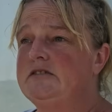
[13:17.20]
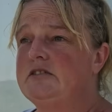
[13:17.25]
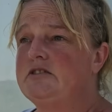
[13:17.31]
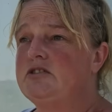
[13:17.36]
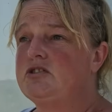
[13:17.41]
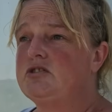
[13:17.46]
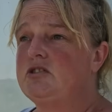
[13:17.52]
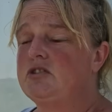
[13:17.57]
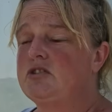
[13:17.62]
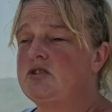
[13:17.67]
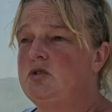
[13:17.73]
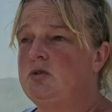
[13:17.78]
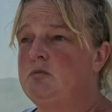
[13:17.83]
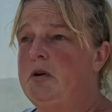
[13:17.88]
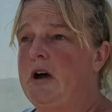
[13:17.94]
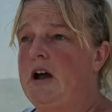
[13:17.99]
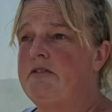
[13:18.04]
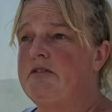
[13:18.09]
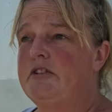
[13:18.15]
I've just got to go
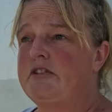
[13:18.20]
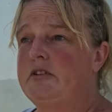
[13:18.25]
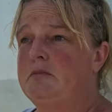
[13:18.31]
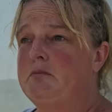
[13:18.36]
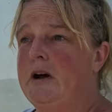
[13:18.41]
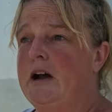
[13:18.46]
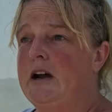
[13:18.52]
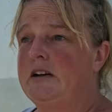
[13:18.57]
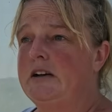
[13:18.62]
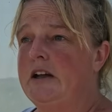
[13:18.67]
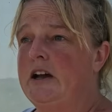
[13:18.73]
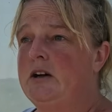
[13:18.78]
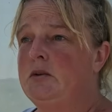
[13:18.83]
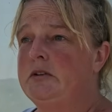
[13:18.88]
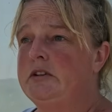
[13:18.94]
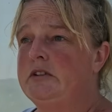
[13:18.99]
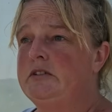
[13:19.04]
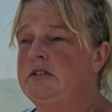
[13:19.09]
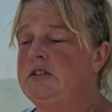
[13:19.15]
and put everything back
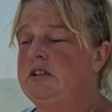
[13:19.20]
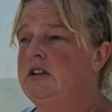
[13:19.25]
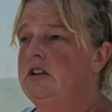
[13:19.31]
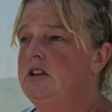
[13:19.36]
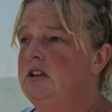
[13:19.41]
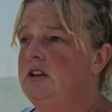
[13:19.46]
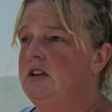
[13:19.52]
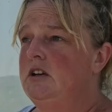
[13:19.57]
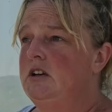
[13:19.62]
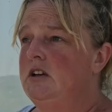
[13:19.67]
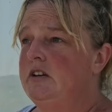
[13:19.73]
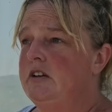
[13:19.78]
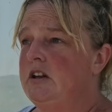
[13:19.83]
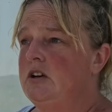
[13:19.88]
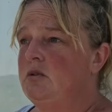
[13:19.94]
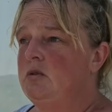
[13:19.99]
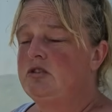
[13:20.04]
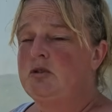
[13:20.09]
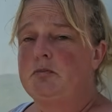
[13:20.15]
now, and
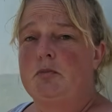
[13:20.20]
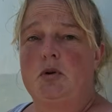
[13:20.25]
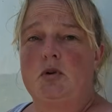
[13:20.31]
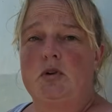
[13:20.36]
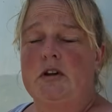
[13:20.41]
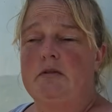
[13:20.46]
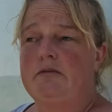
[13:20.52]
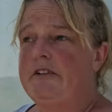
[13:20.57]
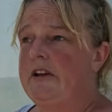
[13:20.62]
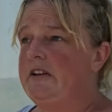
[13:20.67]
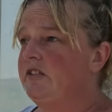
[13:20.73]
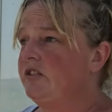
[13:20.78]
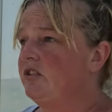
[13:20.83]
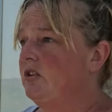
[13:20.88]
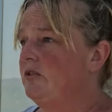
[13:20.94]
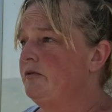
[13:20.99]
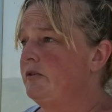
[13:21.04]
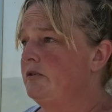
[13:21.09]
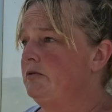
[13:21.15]
then I want to pull them
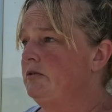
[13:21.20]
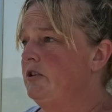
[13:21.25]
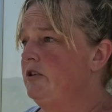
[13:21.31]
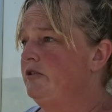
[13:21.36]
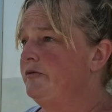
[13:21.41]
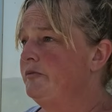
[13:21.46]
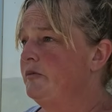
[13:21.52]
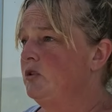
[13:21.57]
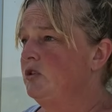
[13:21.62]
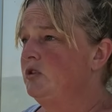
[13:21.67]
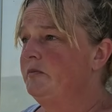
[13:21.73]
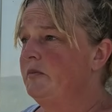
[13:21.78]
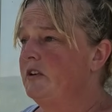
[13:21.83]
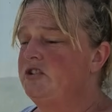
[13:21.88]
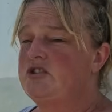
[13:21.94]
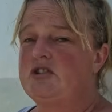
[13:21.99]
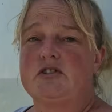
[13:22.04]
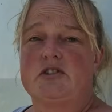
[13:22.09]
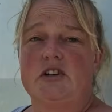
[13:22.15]
vents off the roof, but
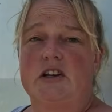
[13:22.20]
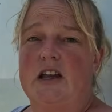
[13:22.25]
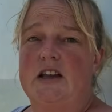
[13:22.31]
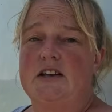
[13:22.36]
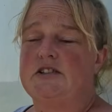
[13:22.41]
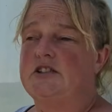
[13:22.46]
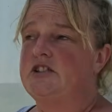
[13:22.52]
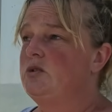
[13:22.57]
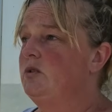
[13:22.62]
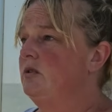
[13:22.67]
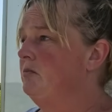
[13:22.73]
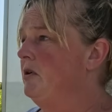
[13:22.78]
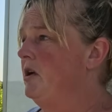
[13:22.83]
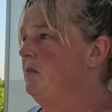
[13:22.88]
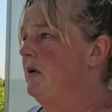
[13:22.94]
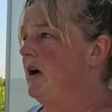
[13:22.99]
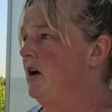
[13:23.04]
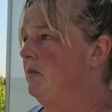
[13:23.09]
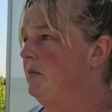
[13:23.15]
it's just a case of doing
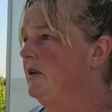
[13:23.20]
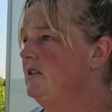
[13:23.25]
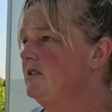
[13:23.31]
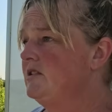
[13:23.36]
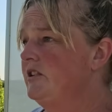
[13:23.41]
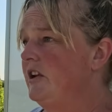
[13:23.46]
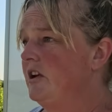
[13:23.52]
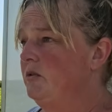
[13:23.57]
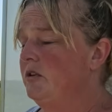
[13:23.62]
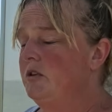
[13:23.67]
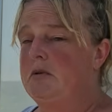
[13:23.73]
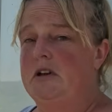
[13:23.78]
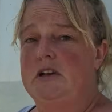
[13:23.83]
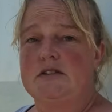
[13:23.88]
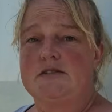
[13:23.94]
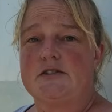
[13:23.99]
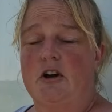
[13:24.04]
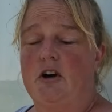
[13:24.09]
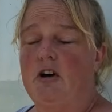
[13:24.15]
bit by bit today with it
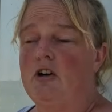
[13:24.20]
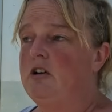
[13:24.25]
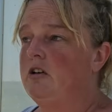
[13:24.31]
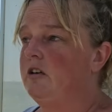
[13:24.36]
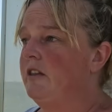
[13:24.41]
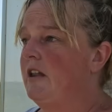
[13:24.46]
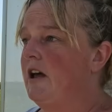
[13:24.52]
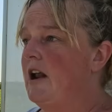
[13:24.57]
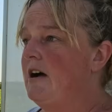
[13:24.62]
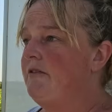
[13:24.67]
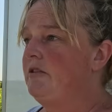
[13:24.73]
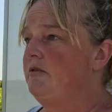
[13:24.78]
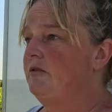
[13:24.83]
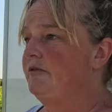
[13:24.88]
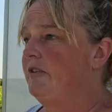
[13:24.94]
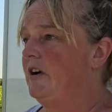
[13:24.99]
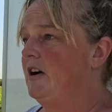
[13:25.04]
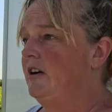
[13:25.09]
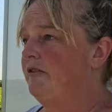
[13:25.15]
being so hot, and then having
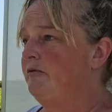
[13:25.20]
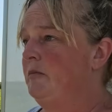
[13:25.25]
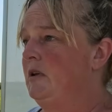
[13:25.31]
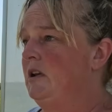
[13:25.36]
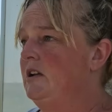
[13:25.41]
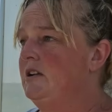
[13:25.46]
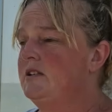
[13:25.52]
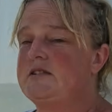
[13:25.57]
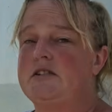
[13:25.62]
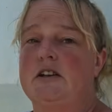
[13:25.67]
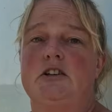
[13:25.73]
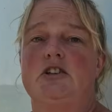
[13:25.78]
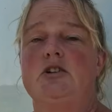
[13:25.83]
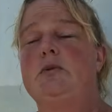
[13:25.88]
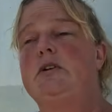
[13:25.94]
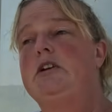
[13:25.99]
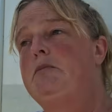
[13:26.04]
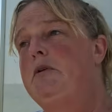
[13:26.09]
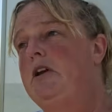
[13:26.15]
5 minutes, then
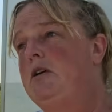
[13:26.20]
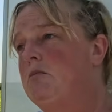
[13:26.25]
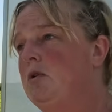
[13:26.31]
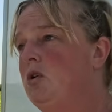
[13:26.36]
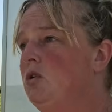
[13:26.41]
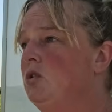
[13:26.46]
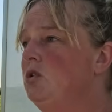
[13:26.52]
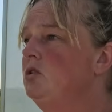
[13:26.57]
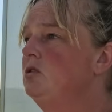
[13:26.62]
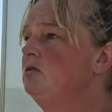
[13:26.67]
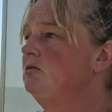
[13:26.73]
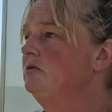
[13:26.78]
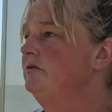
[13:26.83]
doing a bit more.